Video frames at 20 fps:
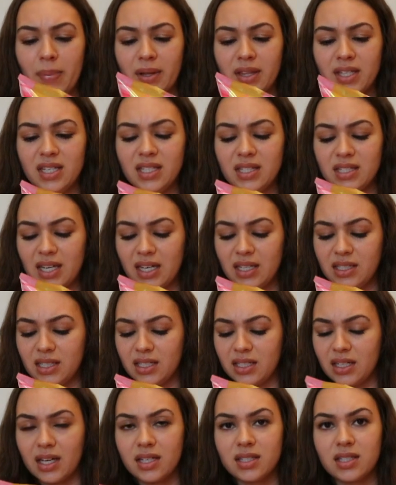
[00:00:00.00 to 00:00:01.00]
but these
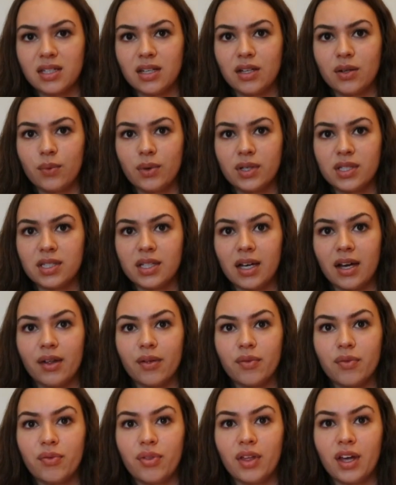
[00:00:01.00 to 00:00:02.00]
tasted nicer than the ones that I
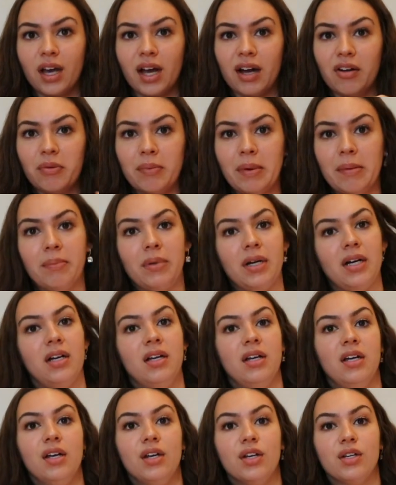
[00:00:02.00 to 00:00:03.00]
think I
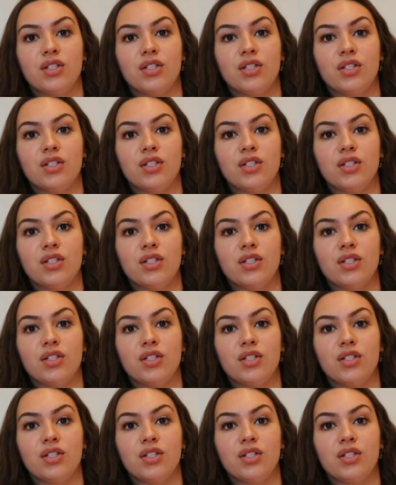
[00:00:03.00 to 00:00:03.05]
remember.